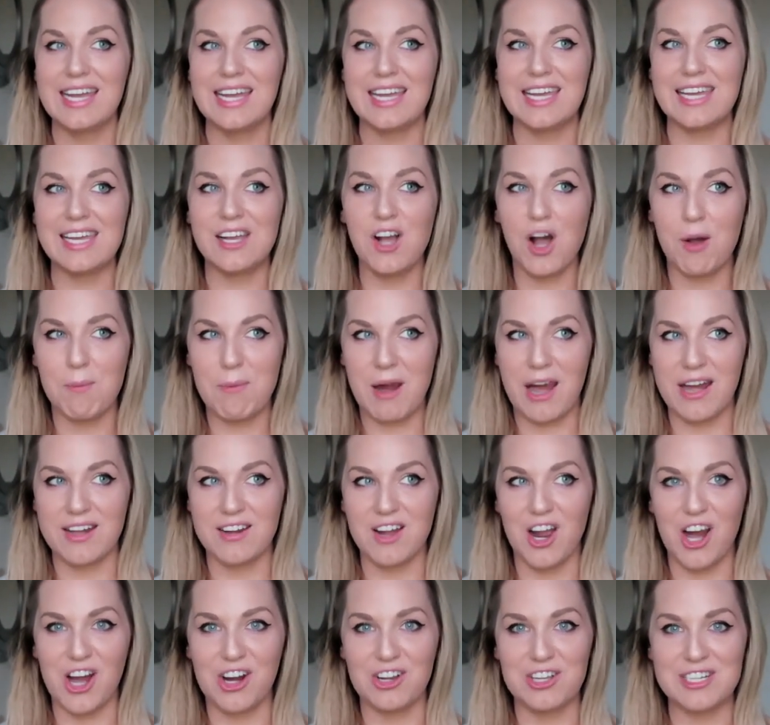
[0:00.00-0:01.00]
He got married
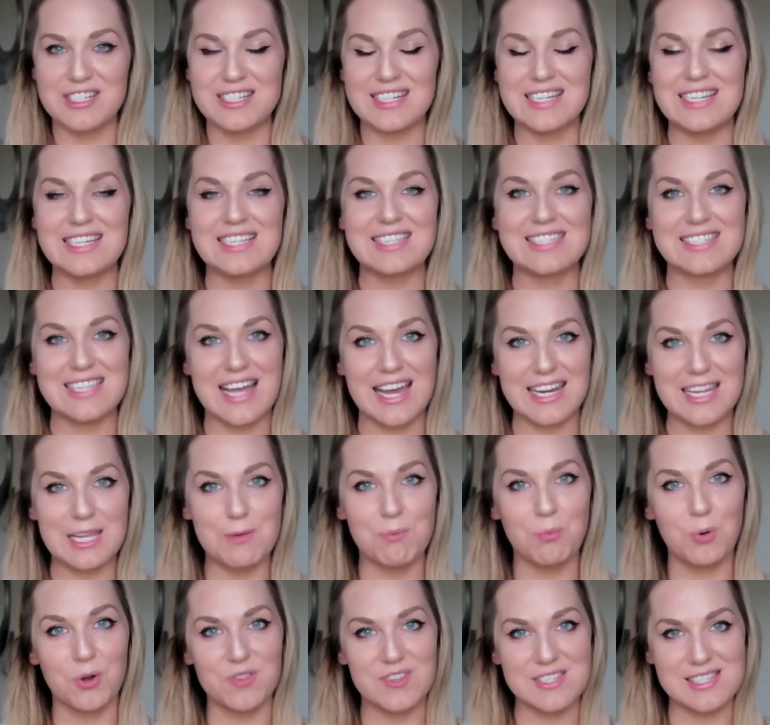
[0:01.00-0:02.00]
in Ireland, and he said
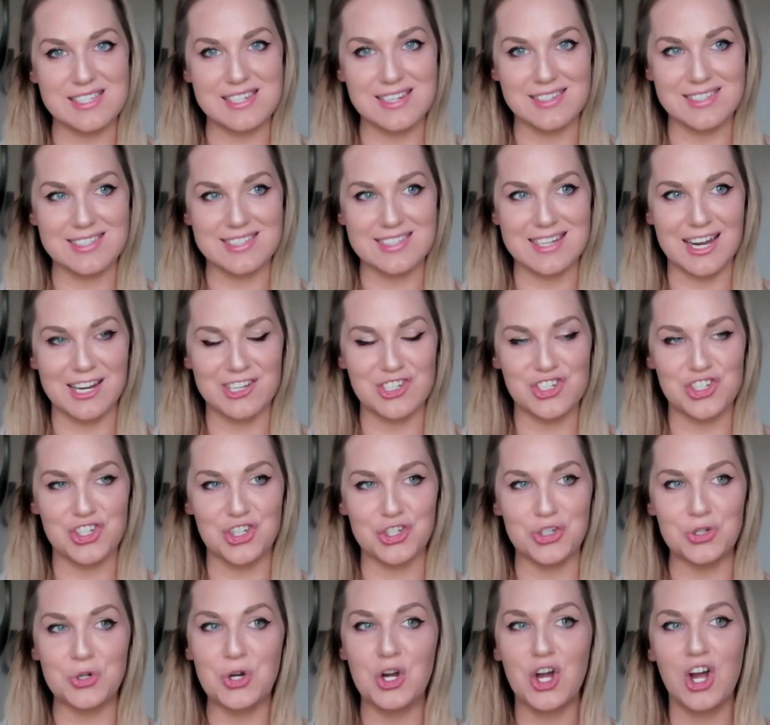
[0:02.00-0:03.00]
he put this little
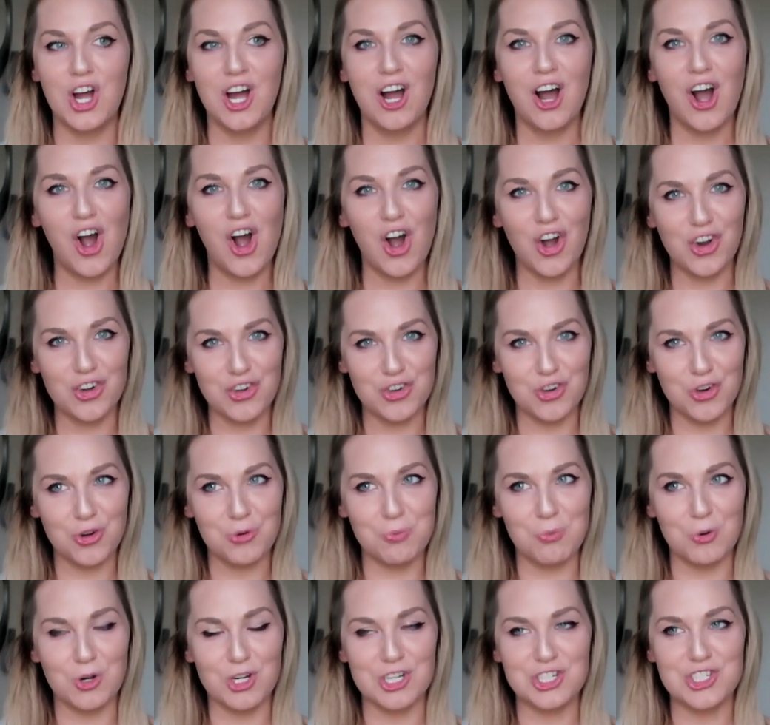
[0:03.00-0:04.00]
statue under
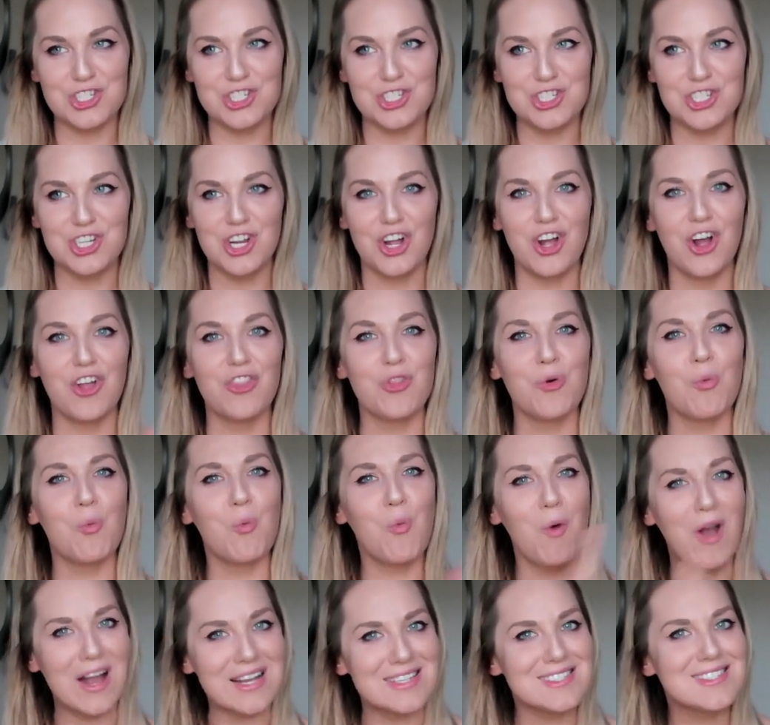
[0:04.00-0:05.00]
a bush on the
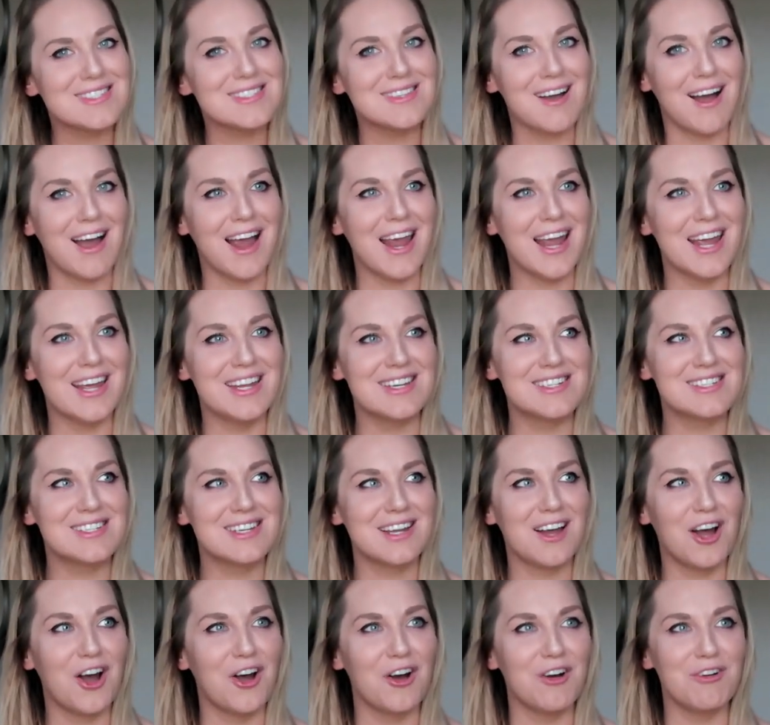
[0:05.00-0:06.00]
west
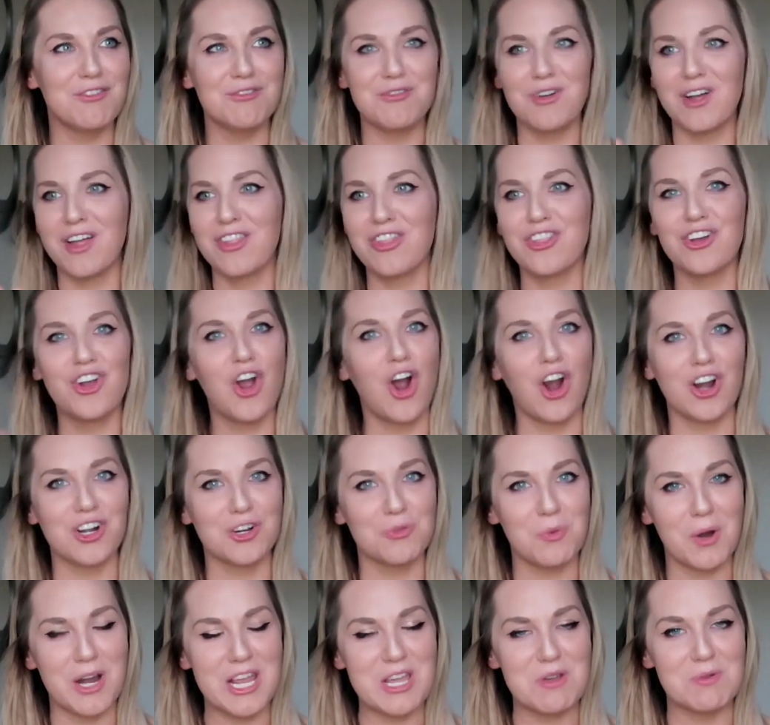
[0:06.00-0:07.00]
side of the
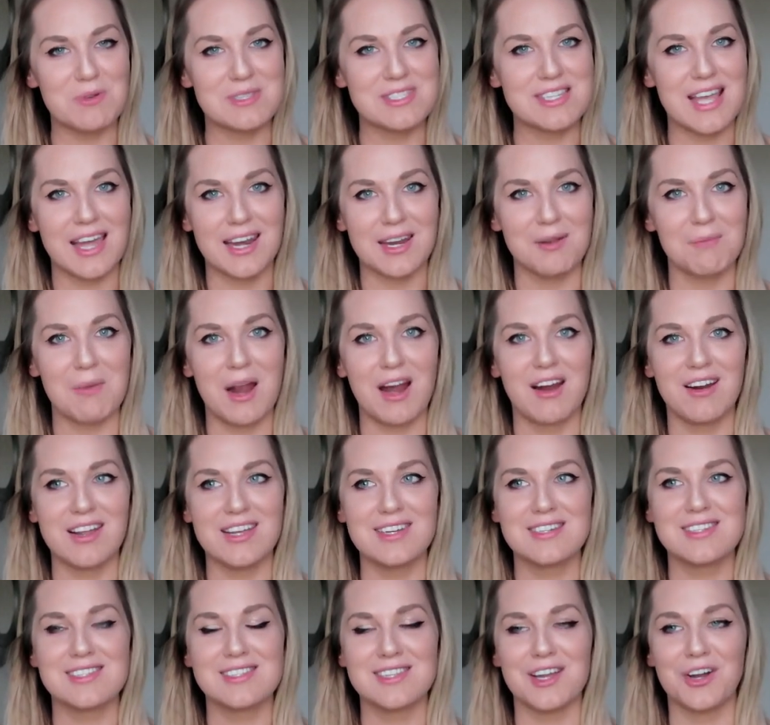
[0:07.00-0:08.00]
garden where he was getting
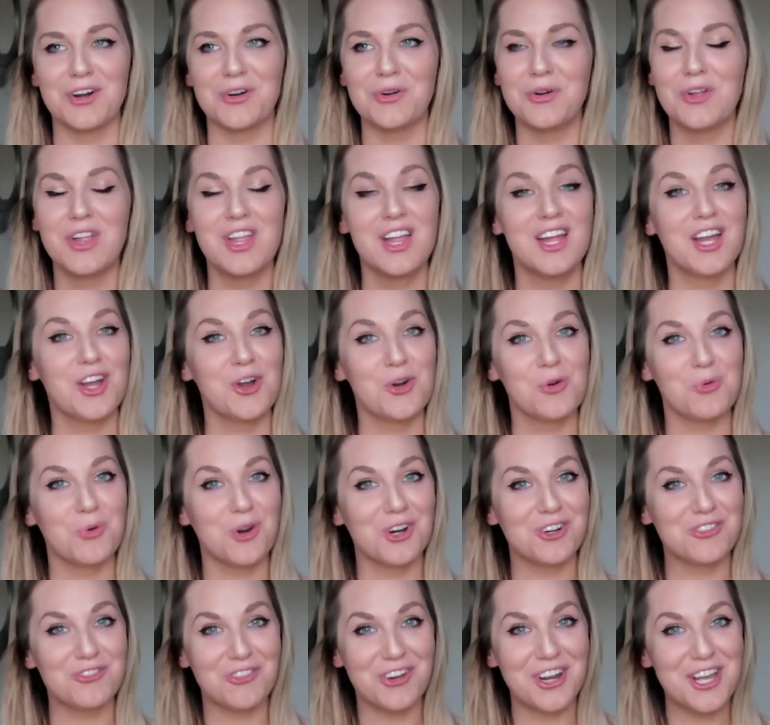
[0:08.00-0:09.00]
married. So,
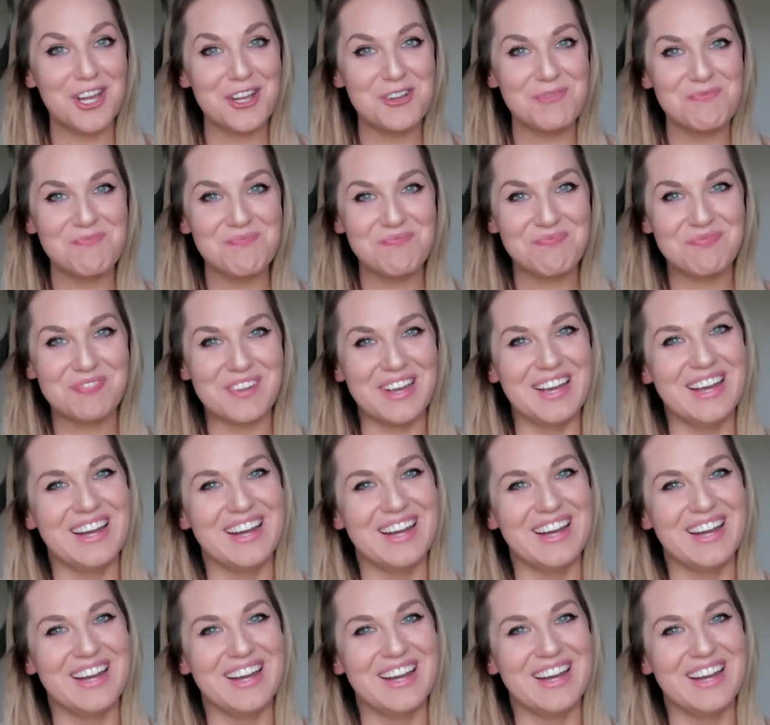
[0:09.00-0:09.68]
worked for him.